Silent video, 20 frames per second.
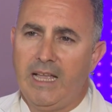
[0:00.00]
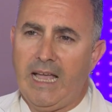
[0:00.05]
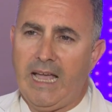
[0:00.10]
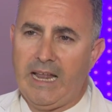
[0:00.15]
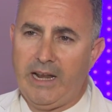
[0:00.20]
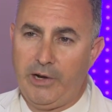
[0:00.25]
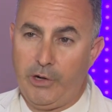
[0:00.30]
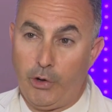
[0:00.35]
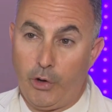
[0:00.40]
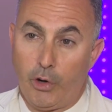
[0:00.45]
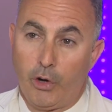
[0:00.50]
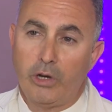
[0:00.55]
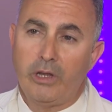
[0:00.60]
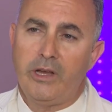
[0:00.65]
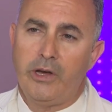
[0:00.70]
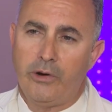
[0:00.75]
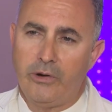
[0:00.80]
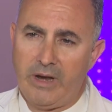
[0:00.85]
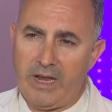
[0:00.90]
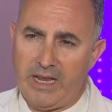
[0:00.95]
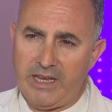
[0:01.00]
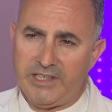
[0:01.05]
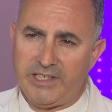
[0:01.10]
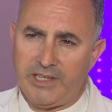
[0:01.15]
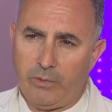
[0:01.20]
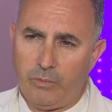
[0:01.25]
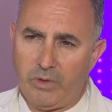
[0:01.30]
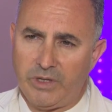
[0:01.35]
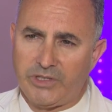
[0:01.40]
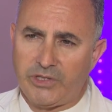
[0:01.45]
at an earlier age
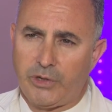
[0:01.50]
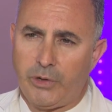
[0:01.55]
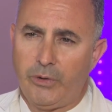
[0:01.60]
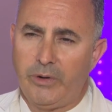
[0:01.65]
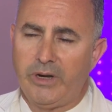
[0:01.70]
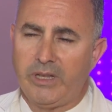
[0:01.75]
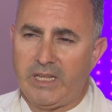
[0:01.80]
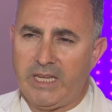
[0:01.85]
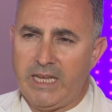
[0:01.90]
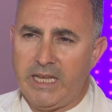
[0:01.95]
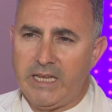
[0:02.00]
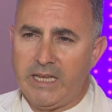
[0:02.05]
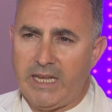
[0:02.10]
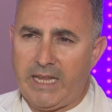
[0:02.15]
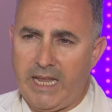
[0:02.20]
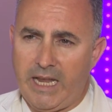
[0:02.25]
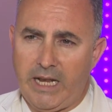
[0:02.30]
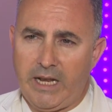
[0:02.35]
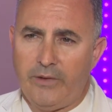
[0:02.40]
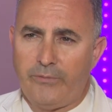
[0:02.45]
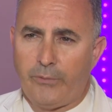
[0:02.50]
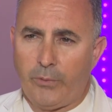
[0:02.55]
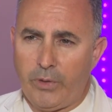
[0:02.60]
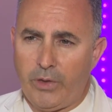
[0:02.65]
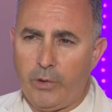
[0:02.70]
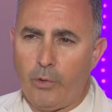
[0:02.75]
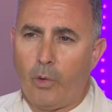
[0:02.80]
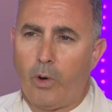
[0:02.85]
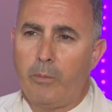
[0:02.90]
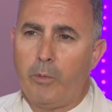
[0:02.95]
than what's currently indicated for
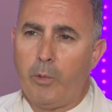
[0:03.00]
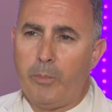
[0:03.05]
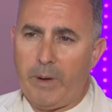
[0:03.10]
the normal